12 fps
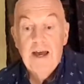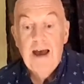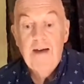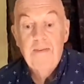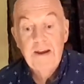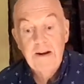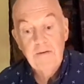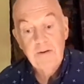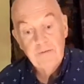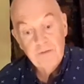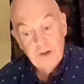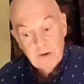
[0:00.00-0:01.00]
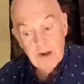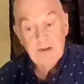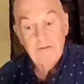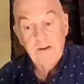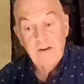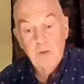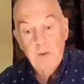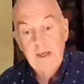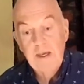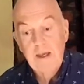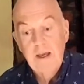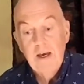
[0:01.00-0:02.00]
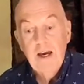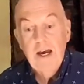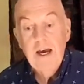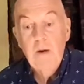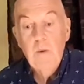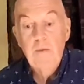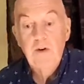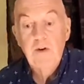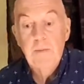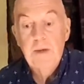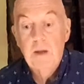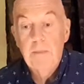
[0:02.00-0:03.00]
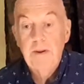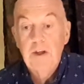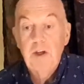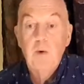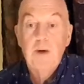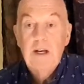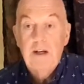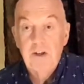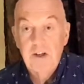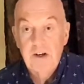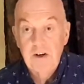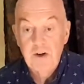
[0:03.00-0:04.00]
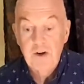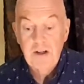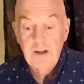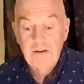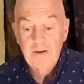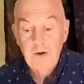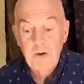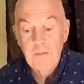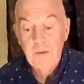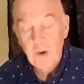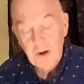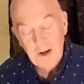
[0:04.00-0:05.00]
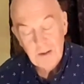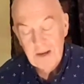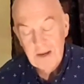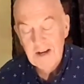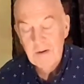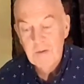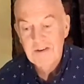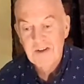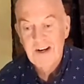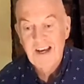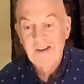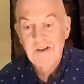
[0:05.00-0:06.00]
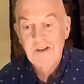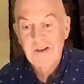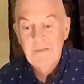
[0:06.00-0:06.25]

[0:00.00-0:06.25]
And then for the rest of this week, we were to be up in the New England territory. So Portland, Maine was tonight.